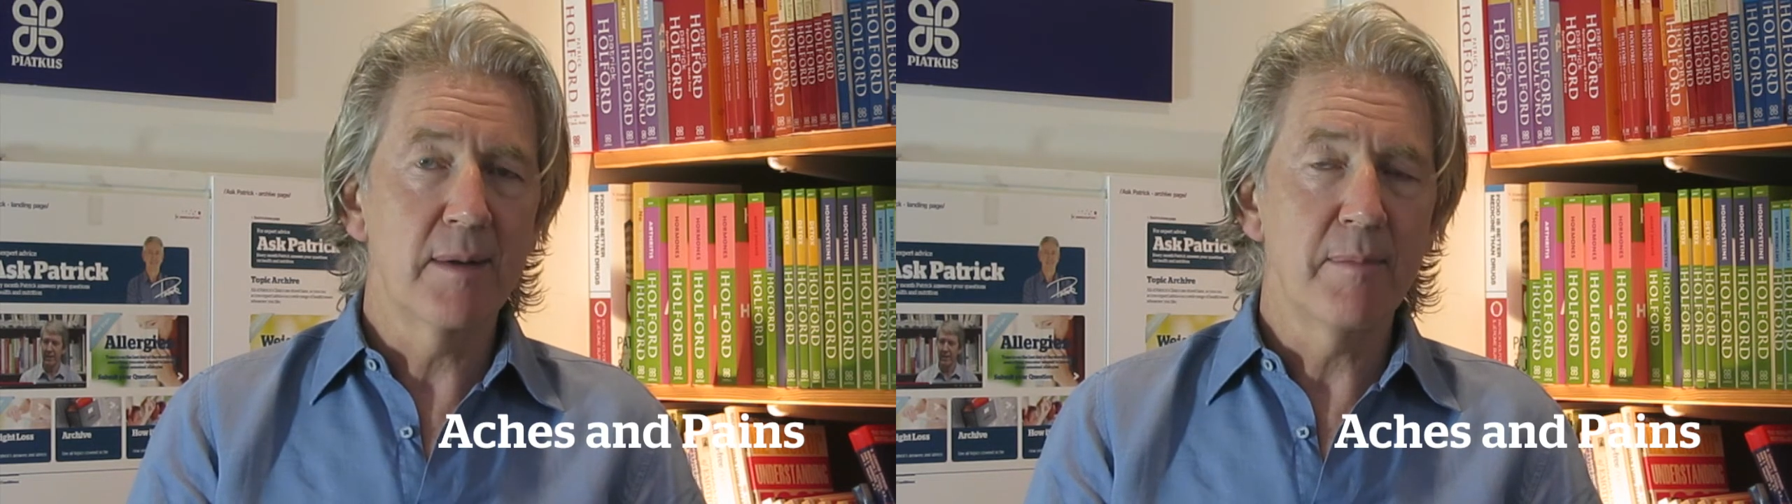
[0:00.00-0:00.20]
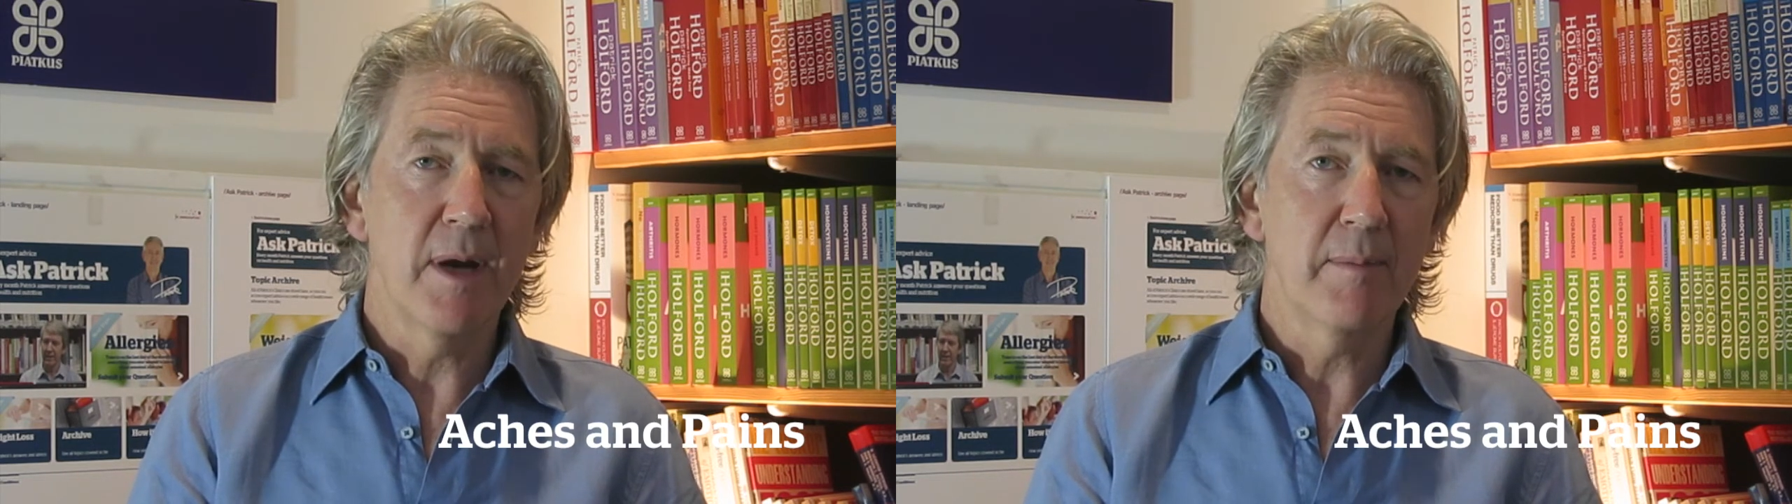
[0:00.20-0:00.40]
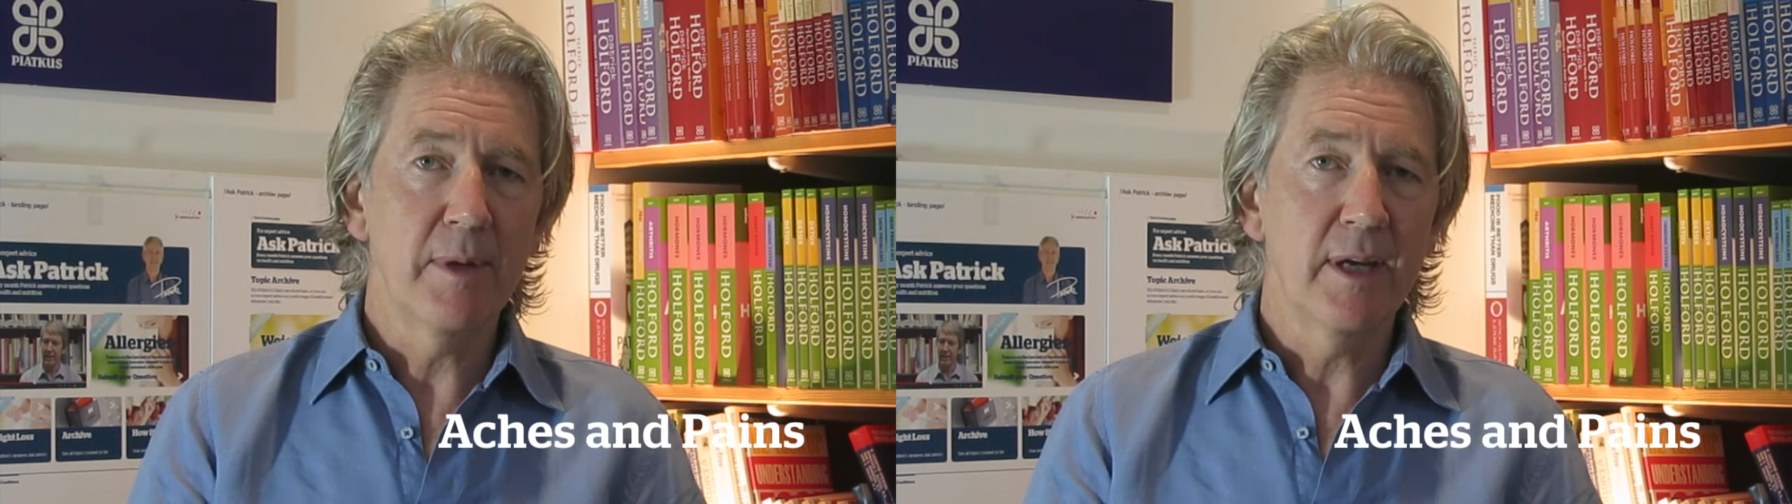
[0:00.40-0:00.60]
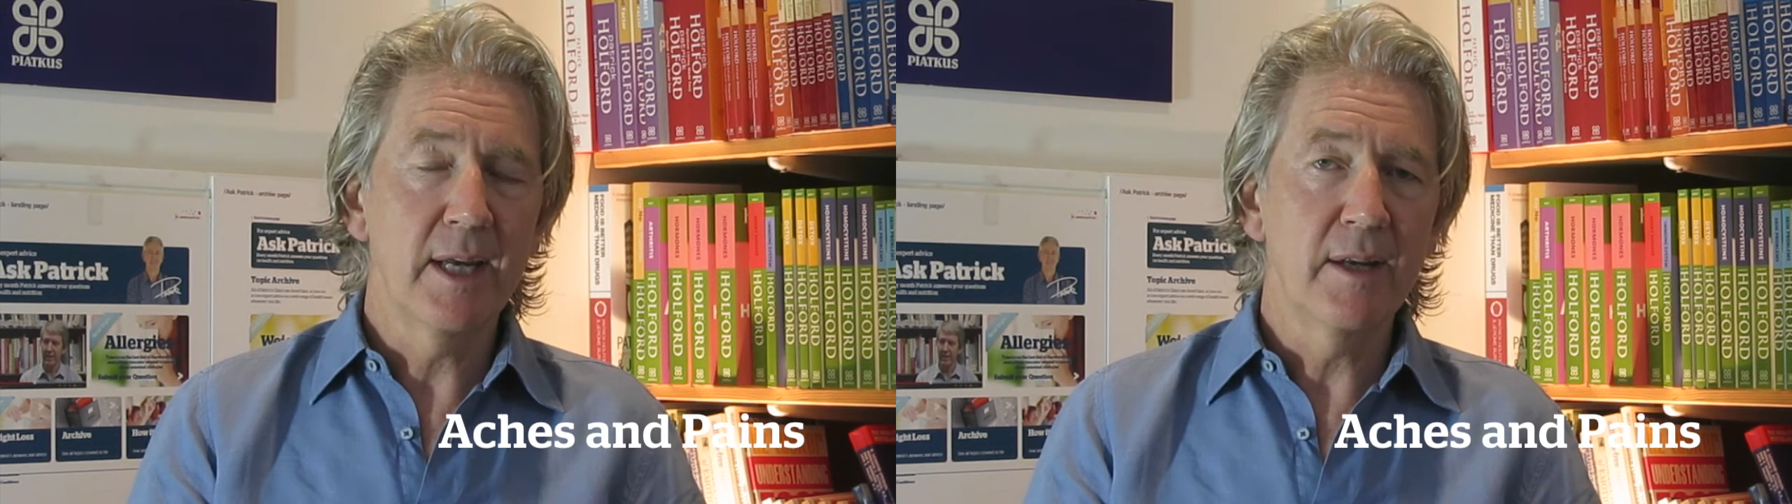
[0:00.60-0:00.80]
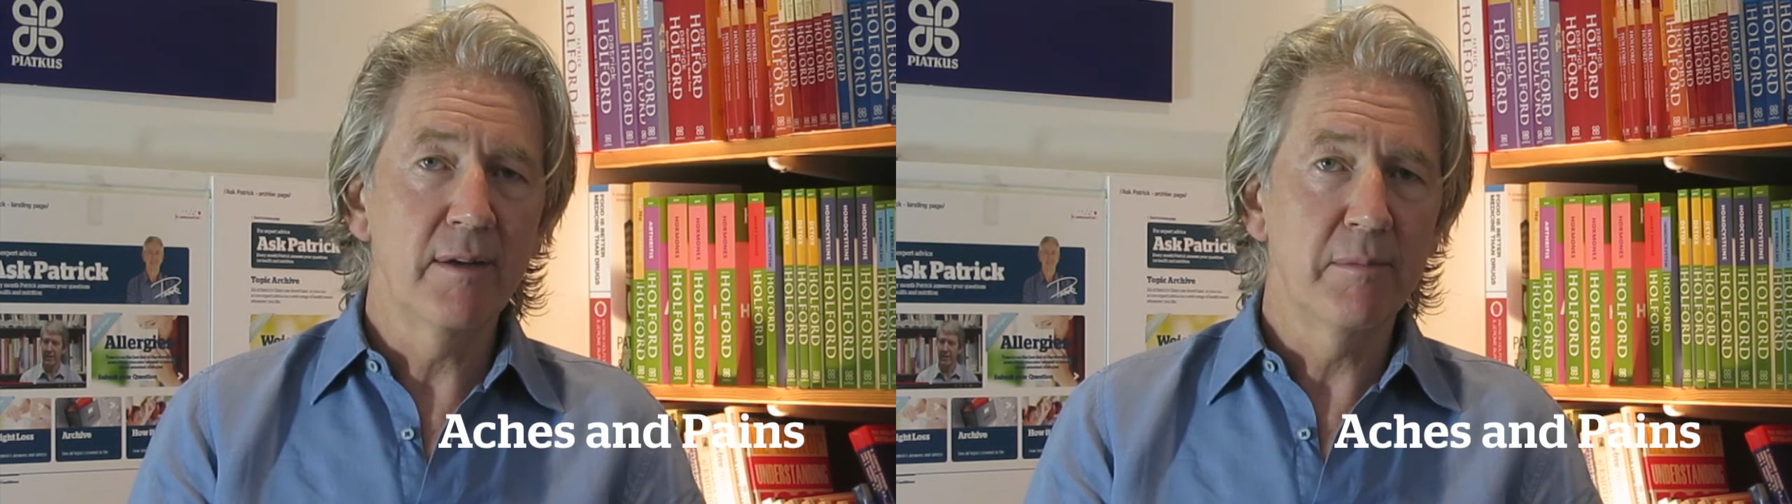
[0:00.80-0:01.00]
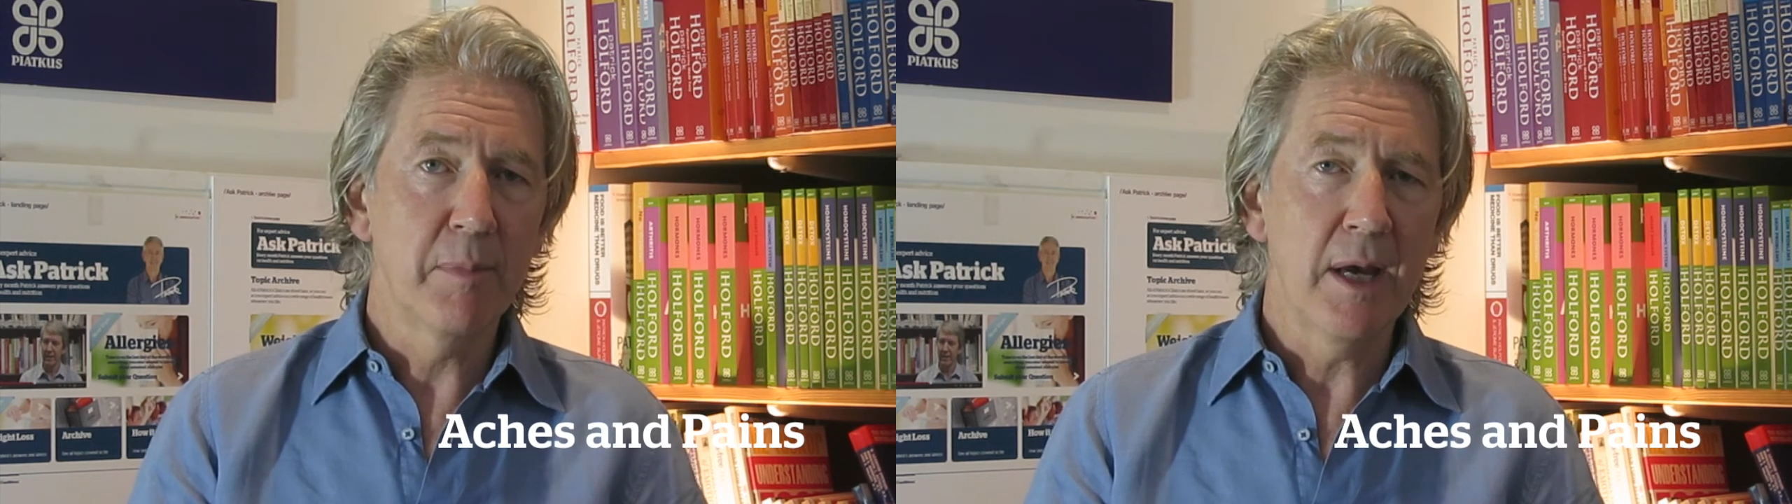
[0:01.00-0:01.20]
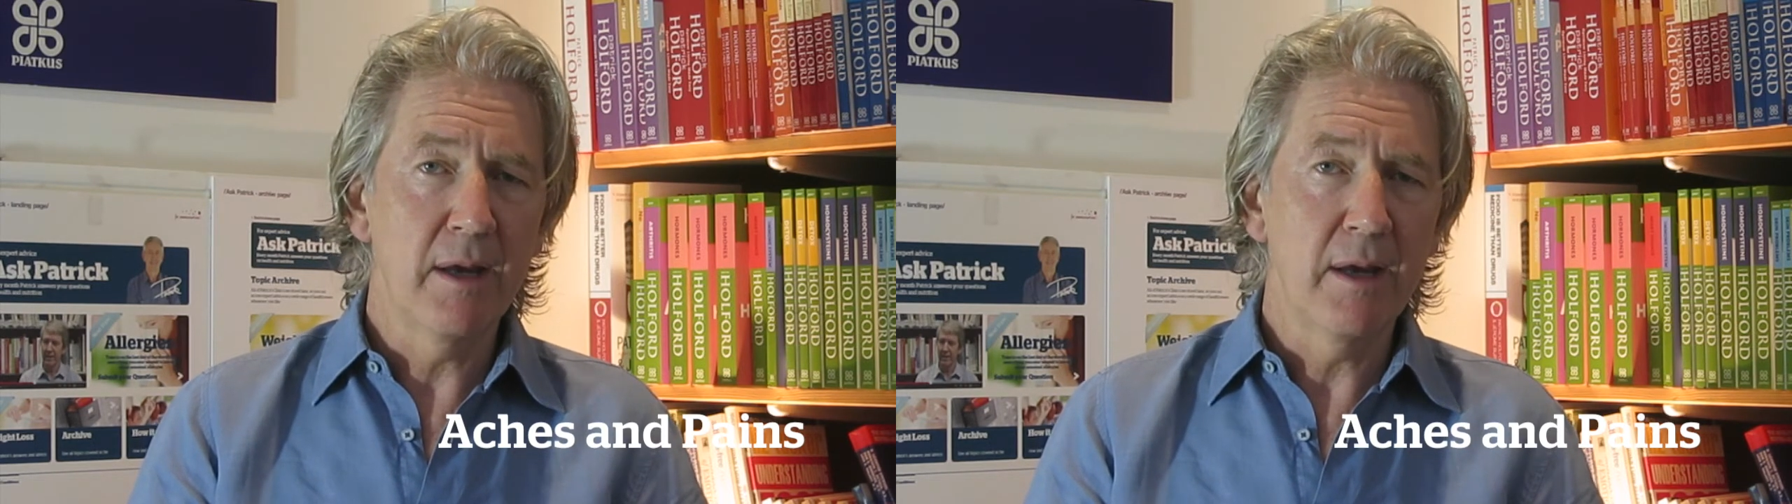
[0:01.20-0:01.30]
it might be a hidden